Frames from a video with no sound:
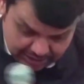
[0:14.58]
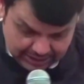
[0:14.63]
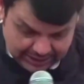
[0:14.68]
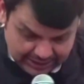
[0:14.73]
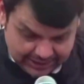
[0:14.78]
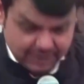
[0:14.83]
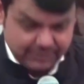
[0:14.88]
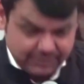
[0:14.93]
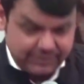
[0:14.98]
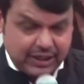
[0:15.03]

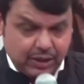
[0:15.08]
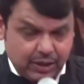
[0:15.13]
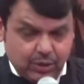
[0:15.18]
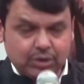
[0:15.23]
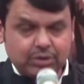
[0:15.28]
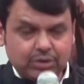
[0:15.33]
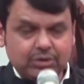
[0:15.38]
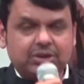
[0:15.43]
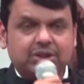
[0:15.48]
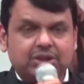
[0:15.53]
That's a very
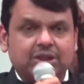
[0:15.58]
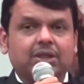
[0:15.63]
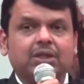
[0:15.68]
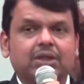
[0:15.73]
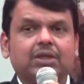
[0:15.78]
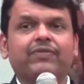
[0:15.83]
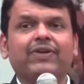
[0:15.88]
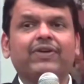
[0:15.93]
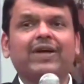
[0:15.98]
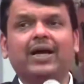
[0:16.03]
good question.
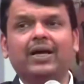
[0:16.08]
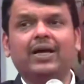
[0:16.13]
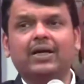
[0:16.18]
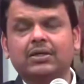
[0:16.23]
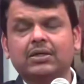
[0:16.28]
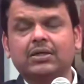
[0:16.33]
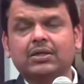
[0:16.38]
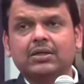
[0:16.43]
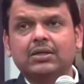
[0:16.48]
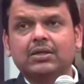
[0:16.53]
In
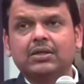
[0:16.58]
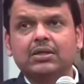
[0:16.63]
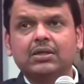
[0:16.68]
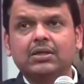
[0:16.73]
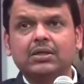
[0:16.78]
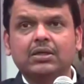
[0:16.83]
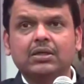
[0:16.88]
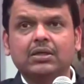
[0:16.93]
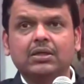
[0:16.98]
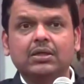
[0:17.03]
fact,
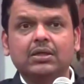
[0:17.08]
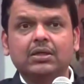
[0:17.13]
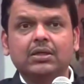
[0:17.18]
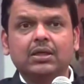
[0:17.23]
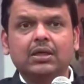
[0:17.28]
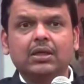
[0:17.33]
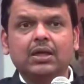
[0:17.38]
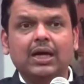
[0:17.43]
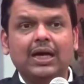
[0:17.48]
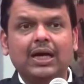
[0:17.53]

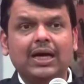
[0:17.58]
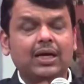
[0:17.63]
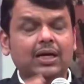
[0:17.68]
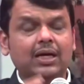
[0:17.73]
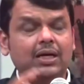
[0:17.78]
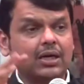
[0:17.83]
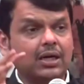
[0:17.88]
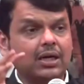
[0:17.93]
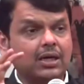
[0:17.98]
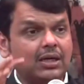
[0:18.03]

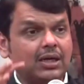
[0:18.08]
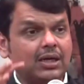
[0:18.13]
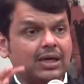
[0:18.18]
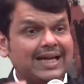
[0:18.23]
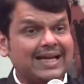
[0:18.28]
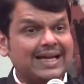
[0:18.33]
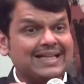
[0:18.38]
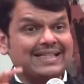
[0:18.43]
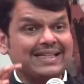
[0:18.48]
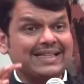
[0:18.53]
our
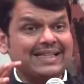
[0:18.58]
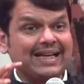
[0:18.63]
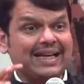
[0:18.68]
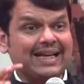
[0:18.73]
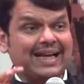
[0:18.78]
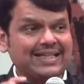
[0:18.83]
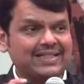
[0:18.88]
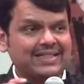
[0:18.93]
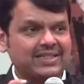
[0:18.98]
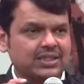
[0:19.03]
country has
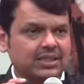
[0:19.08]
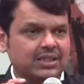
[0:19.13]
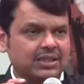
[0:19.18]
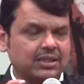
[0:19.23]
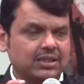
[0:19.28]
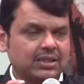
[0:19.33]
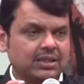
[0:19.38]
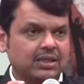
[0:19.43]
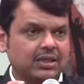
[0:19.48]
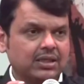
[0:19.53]
realized
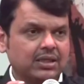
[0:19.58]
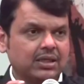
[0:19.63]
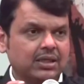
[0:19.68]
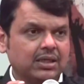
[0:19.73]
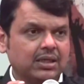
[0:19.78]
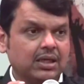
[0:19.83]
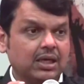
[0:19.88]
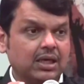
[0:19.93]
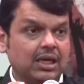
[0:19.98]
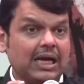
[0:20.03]

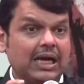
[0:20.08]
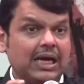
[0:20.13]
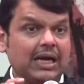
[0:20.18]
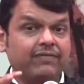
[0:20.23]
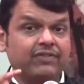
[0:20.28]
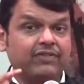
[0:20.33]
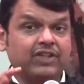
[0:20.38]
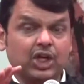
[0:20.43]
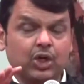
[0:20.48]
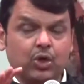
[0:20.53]

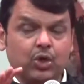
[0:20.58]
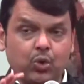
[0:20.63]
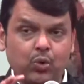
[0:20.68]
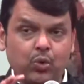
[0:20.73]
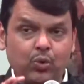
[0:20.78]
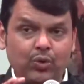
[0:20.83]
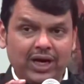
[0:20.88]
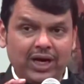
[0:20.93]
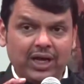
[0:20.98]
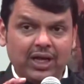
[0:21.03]
after
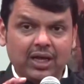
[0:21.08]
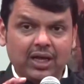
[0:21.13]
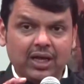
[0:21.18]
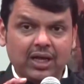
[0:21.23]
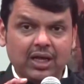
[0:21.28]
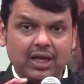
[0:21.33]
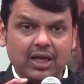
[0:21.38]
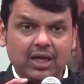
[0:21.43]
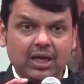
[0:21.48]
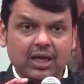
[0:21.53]
COVID
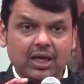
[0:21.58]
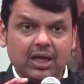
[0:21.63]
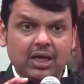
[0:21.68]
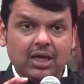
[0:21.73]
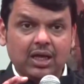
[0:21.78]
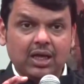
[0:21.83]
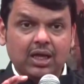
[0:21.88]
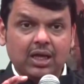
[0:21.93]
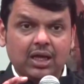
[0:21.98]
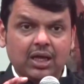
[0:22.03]

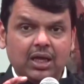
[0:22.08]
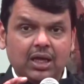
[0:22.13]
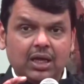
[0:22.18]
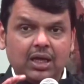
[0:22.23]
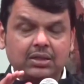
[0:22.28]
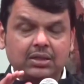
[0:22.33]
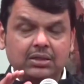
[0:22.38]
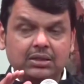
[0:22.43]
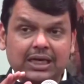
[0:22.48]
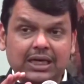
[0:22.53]

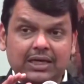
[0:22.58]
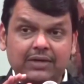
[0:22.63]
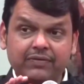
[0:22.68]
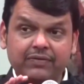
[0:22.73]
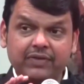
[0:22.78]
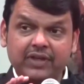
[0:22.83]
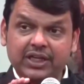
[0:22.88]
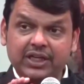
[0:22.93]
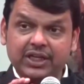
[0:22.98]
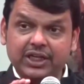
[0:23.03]

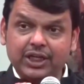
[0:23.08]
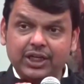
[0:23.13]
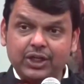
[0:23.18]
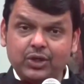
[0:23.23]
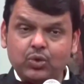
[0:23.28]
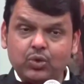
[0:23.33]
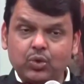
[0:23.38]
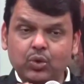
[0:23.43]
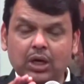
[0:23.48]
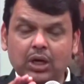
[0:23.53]
that we
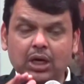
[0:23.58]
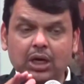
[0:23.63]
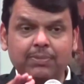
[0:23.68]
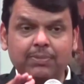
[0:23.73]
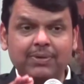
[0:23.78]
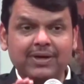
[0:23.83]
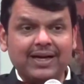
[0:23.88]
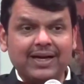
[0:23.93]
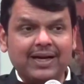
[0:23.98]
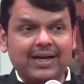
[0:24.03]
need to
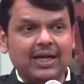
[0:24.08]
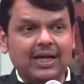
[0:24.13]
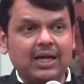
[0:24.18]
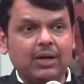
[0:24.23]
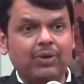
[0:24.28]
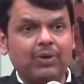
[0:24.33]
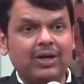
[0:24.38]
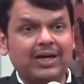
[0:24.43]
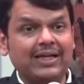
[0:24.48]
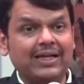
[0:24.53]
upgrade
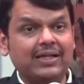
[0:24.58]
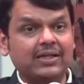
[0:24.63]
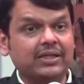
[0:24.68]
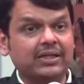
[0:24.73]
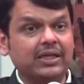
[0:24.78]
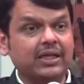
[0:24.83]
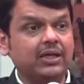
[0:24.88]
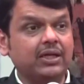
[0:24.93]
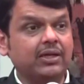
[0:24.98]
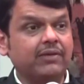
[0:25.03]
our
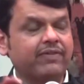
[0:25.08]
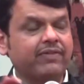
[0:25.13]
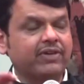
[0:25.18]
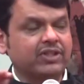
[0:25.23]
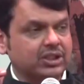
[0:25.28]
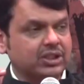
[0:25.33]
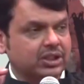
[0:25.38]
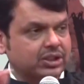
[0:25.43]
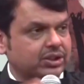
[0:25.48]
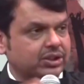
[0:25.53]
healthcare
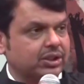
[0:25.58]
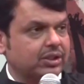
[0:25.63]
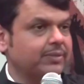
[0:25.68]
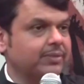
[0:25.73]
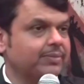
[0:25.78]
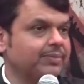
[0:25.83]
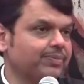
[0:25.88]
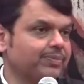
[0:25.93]
infrastructure